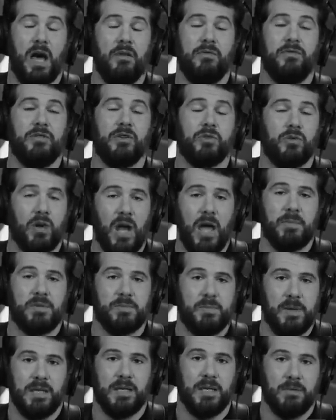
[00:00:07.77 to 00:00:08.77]
of the crime
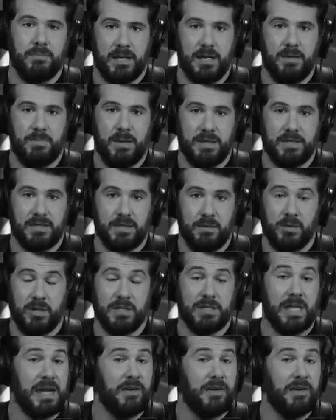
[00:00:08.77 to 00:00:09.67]
is being committed by these immigrants.